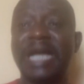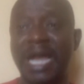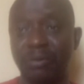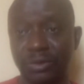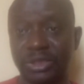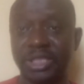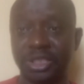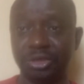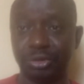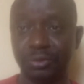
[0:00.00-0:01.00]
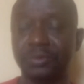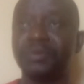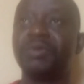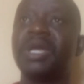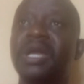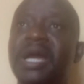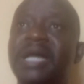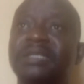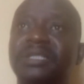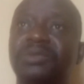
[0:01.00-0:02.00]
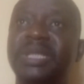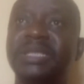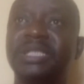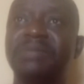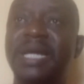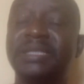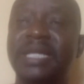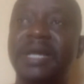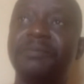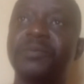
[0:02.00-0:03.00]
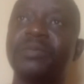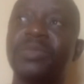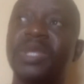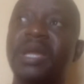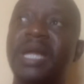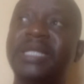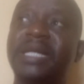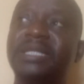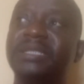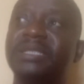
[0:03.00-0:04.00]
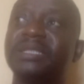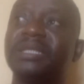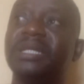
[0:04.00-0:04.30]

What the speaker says: I was taking through as a student in my time. And that is,